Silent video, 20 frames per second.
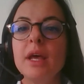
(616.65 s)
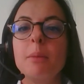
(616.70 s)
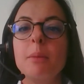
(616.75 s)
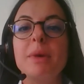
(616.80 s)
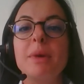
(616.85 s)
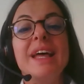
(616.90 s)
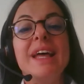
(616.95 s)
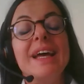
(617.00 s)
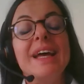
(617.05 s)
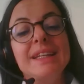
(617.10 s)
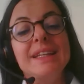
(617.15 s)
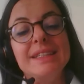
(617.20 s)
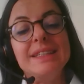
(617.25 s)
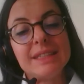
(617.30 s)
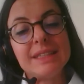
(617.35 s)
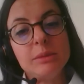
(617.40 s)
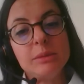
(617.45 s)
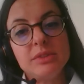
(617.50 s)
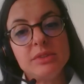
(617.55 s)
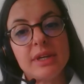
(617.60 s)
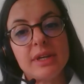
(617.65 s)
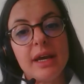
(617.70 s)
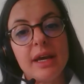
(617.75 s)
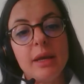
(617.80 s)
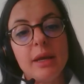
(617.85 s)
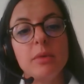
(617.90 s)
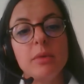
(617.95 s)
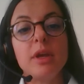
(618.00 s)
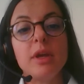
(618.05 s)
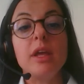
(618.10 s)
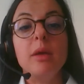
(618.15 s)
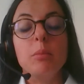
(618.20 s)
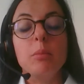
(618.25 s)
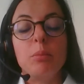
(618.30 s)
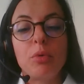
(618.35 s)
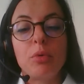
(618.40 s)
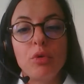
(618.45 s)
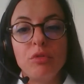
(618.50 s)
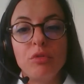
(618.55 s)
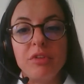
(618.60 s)
but at the same time
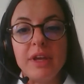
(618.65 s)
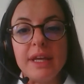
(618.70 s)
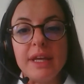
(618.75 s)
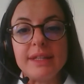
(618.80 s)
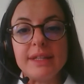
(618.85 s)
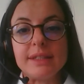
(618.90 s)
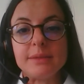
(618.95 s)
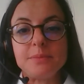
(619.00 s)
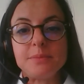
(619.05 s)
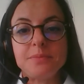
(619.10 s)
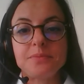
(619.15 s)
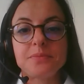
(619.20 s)
improving it.